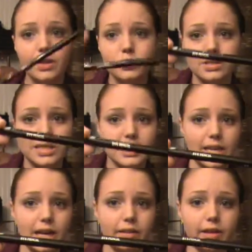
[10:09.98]
use this
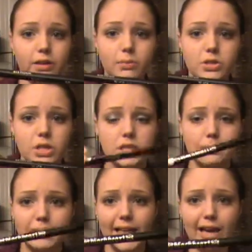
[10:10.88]
eyeliner, which is
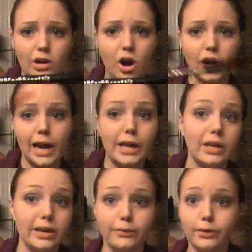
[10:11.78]
Black Heart. I
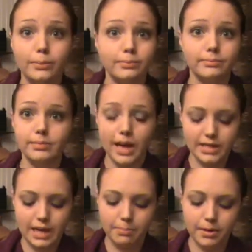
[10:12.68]
get it from
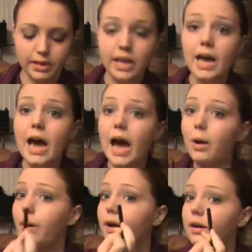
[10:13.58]
Hot Topic.
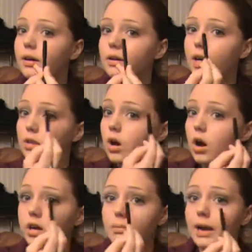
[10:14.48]
I went
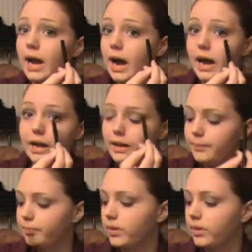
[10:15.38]
along my eye.